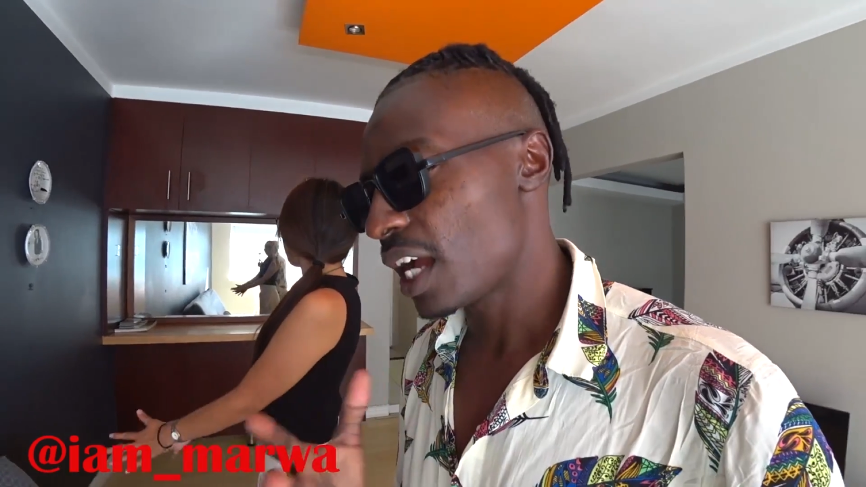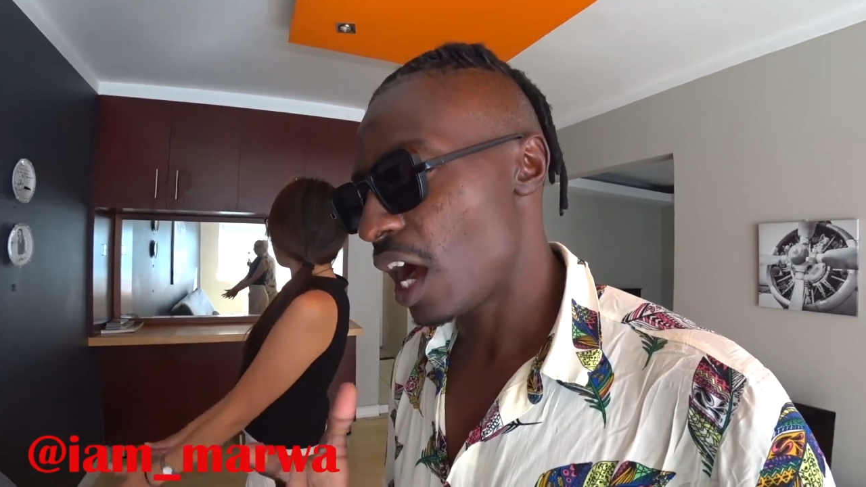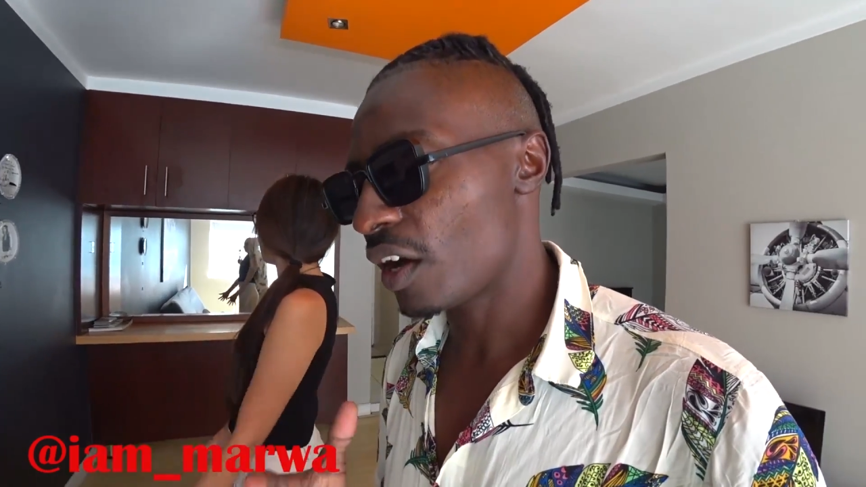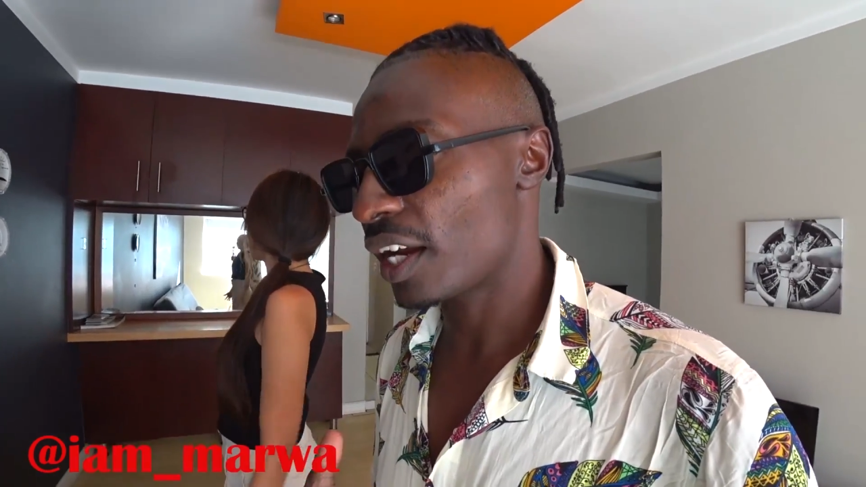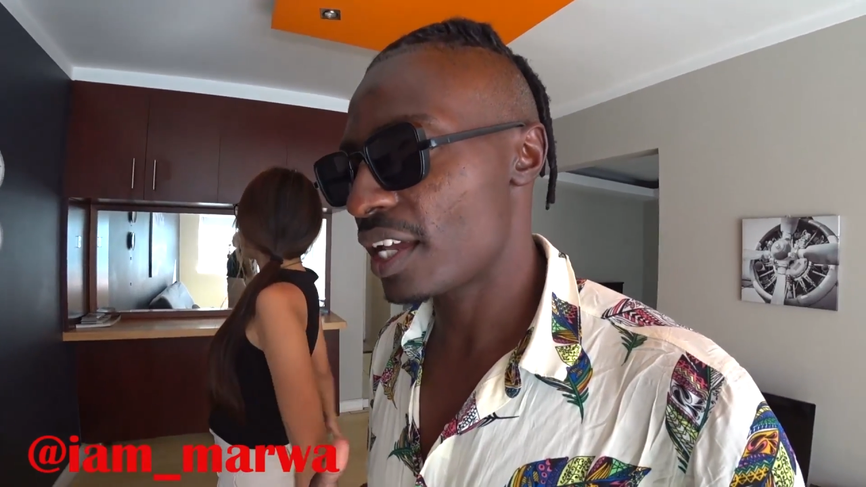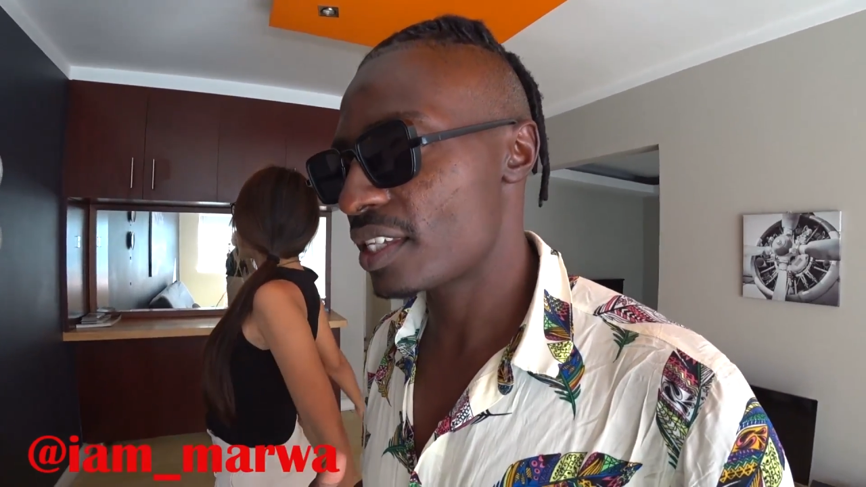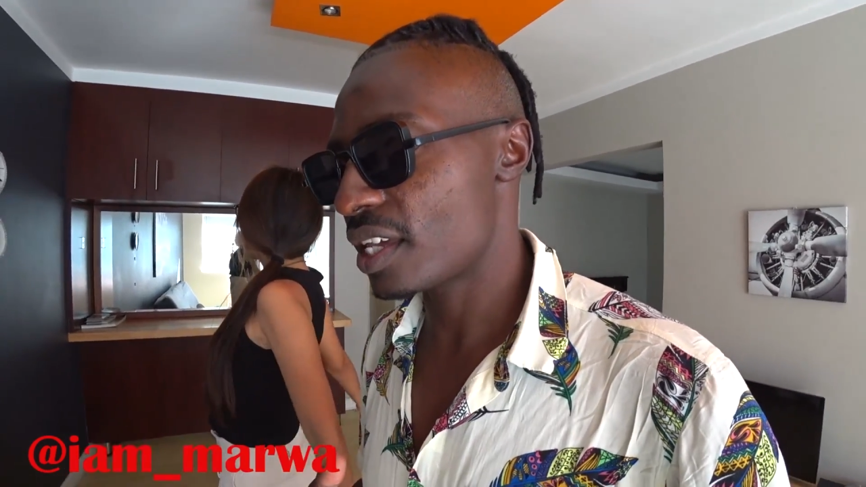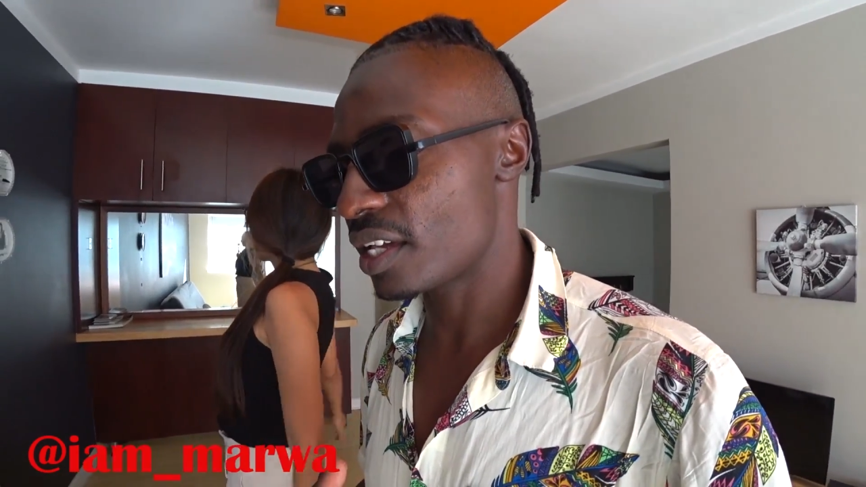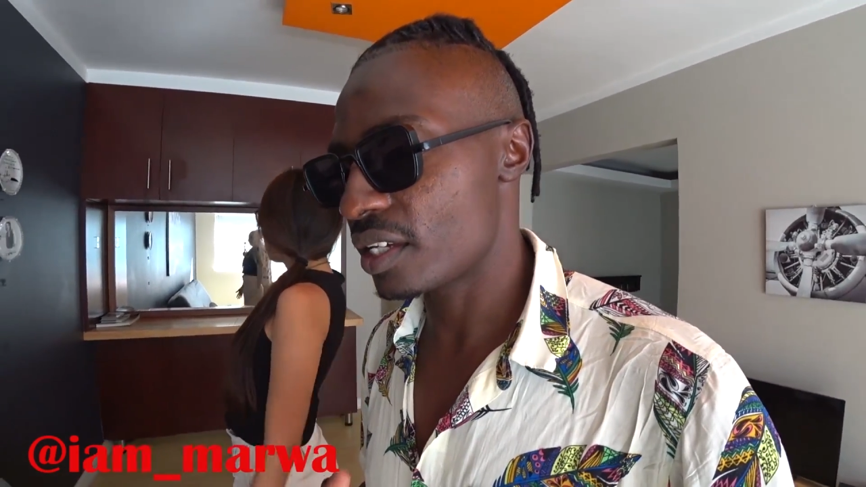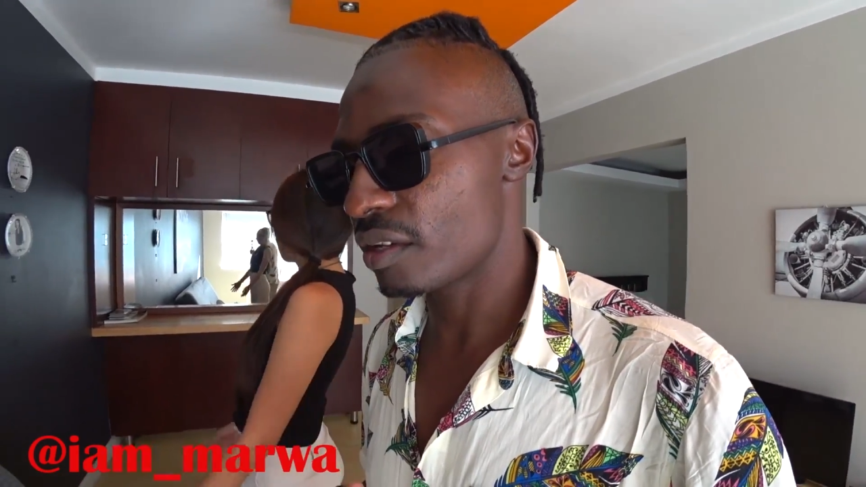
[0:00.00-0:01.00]
how can I
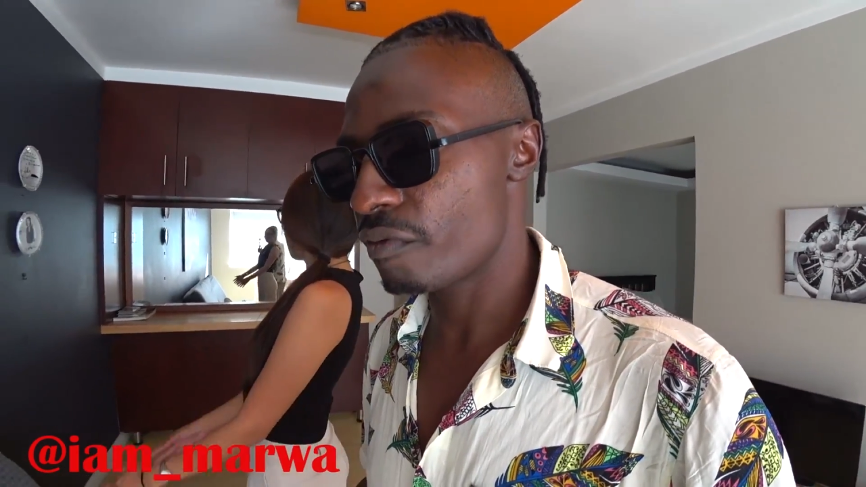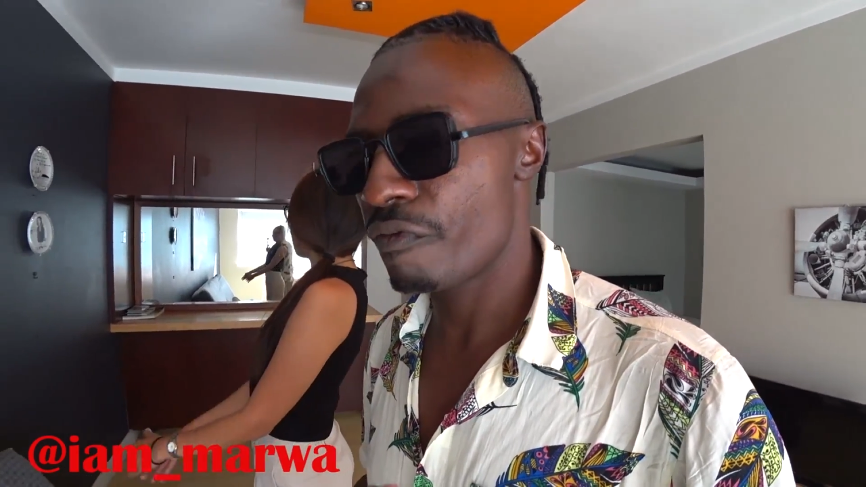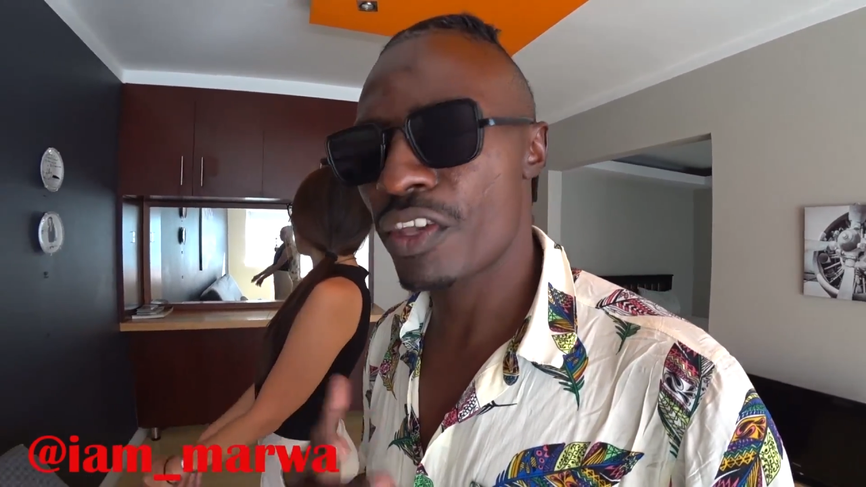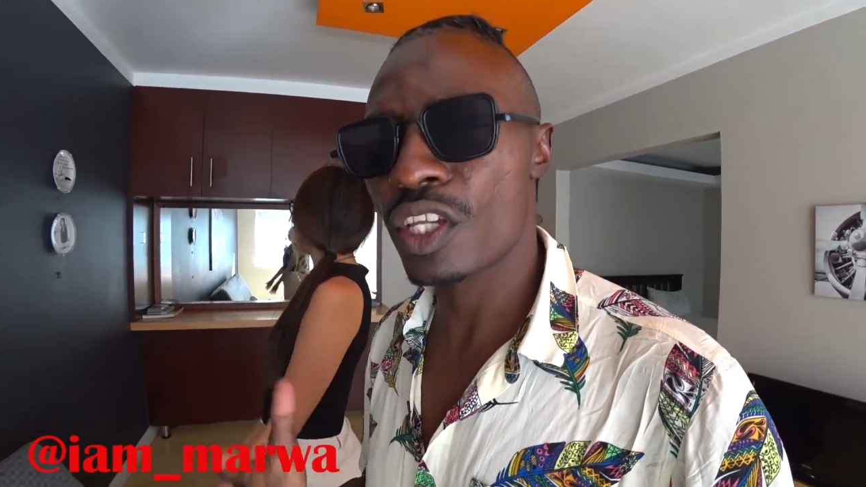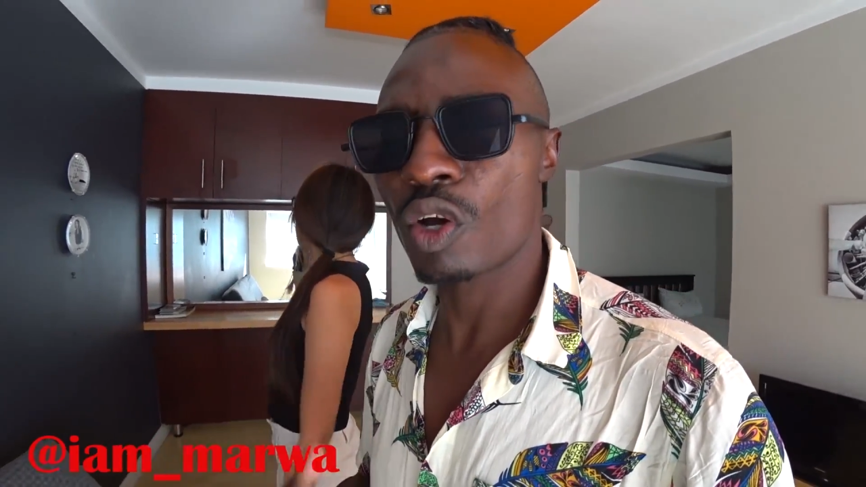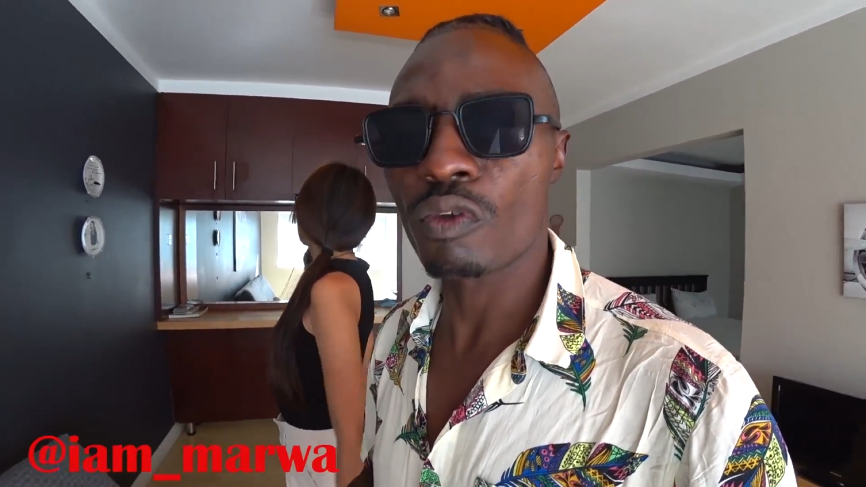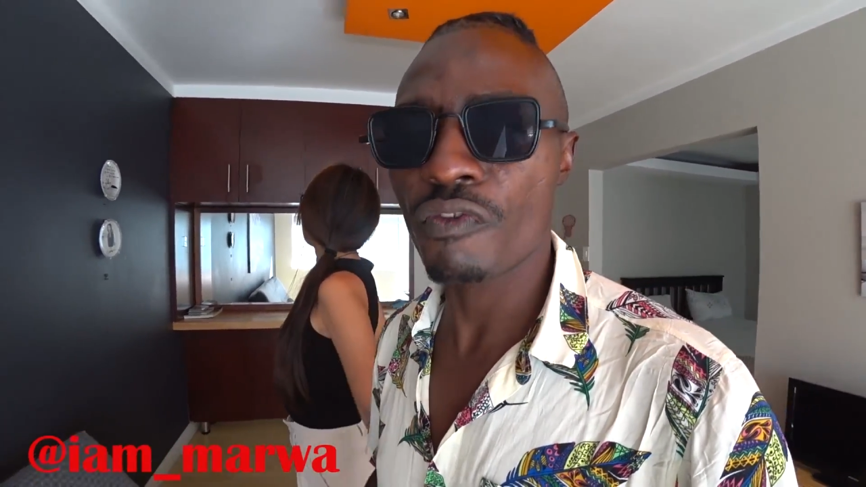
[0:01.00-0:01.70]
say, physical